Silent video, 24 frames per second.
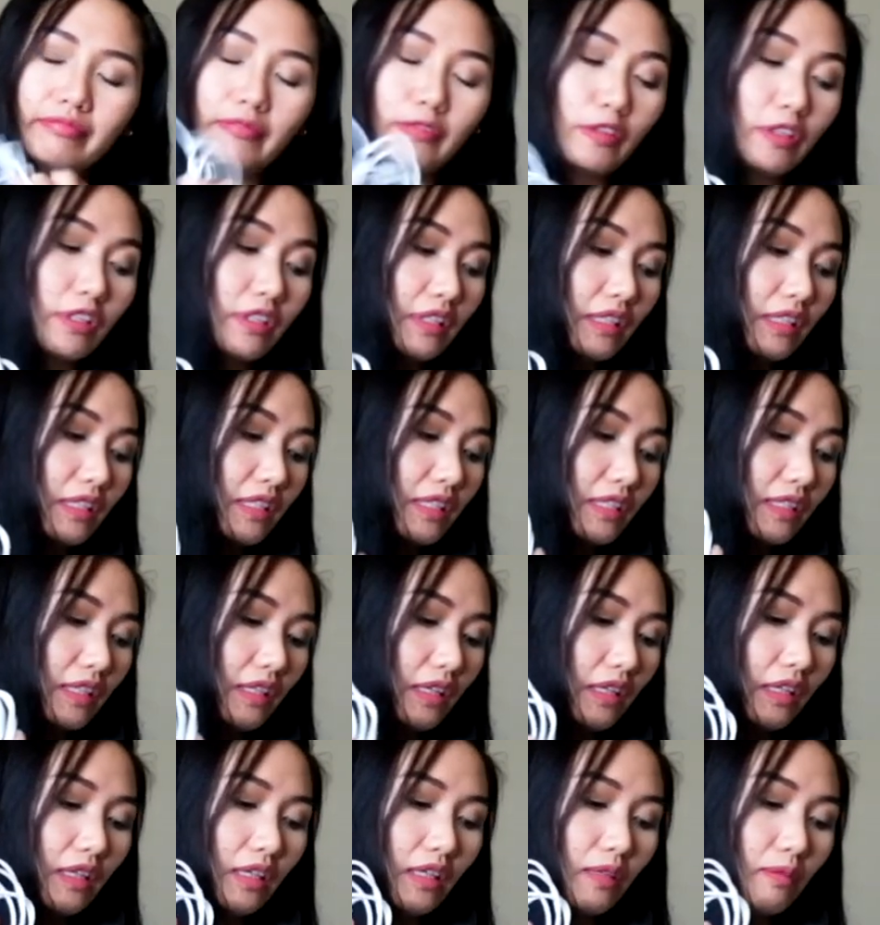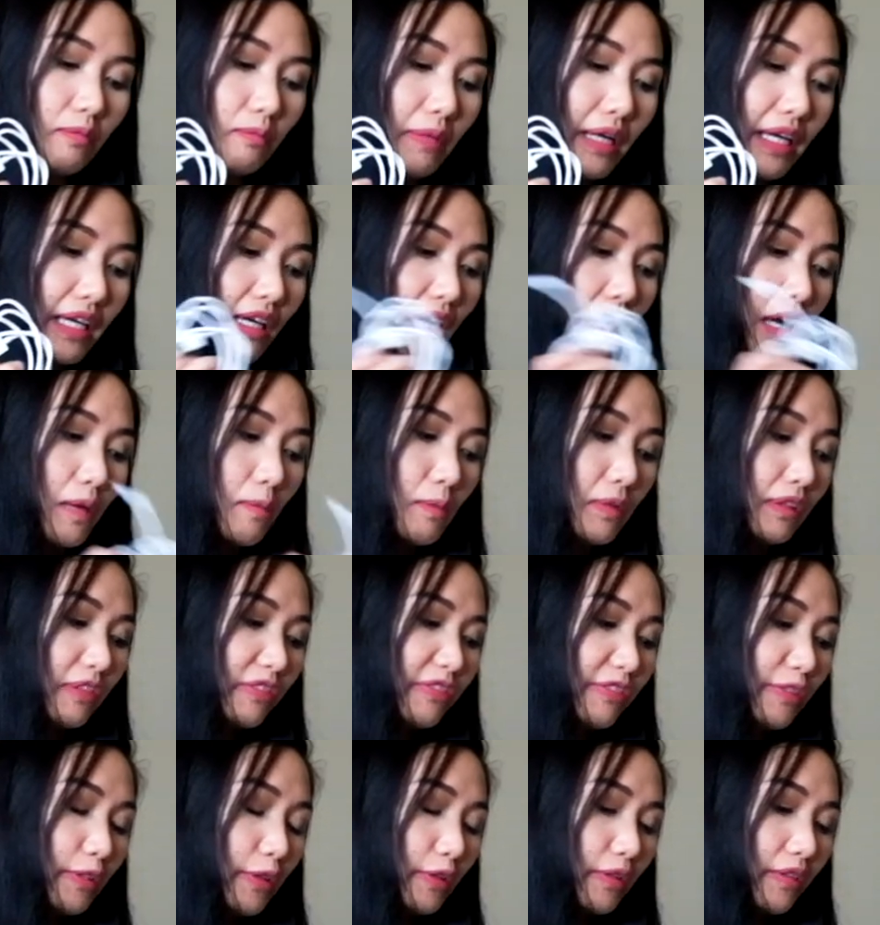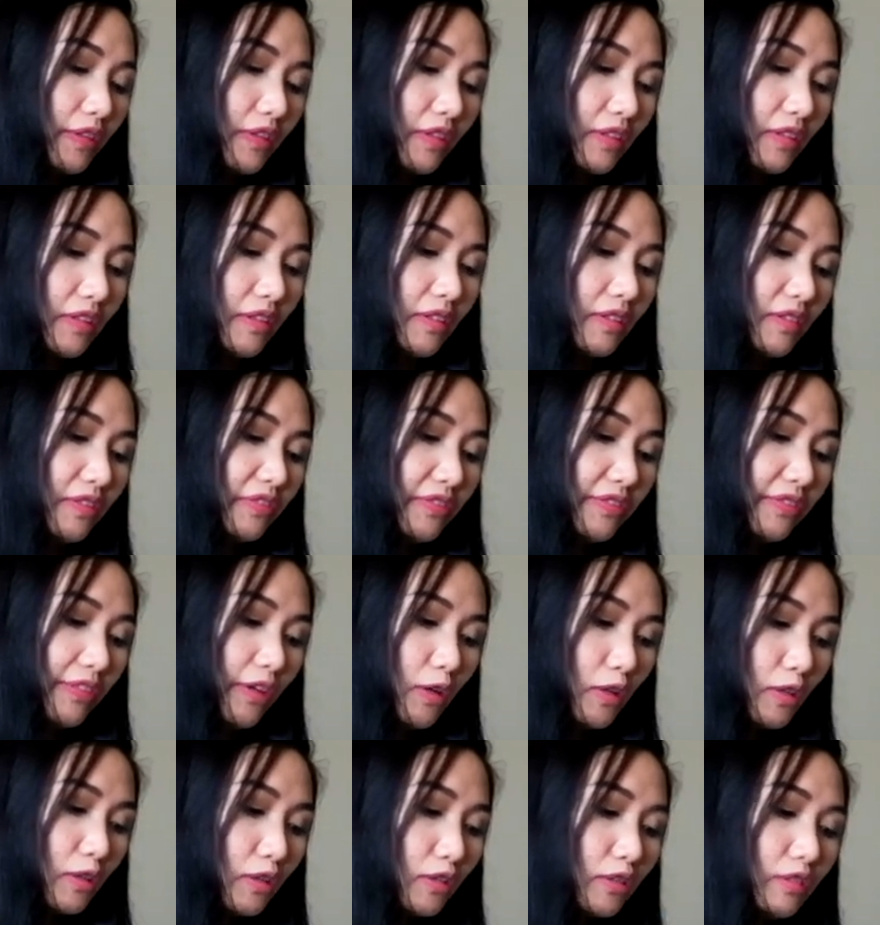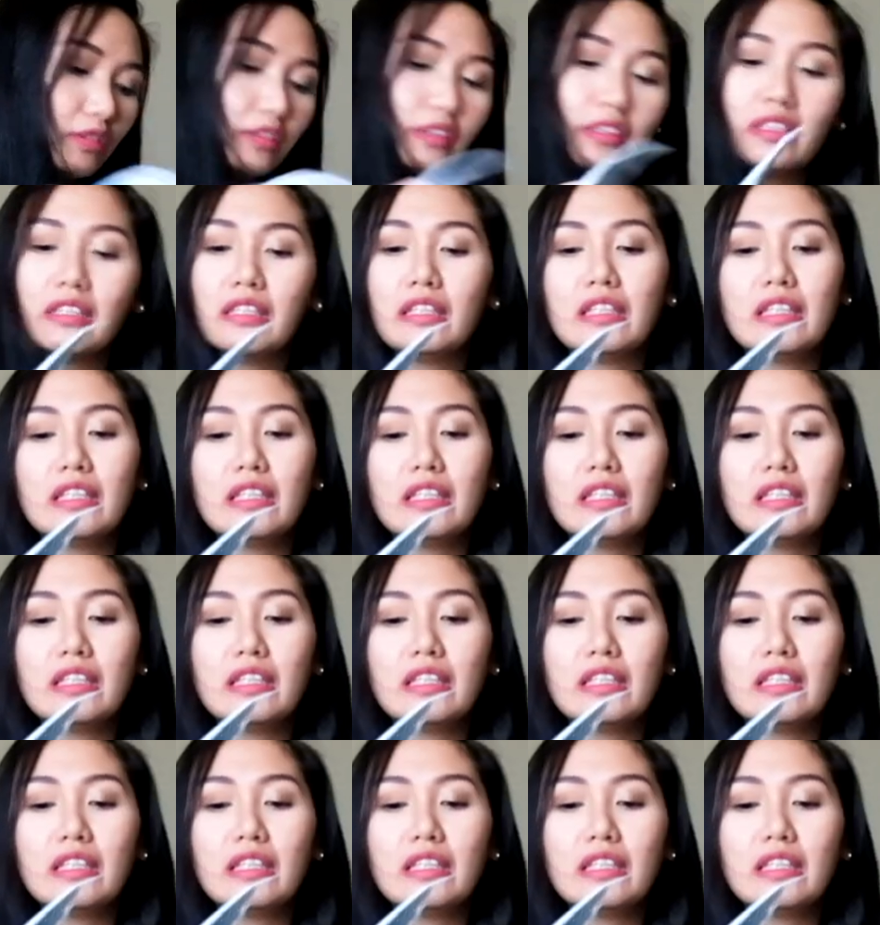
this is uh, my cable for the phone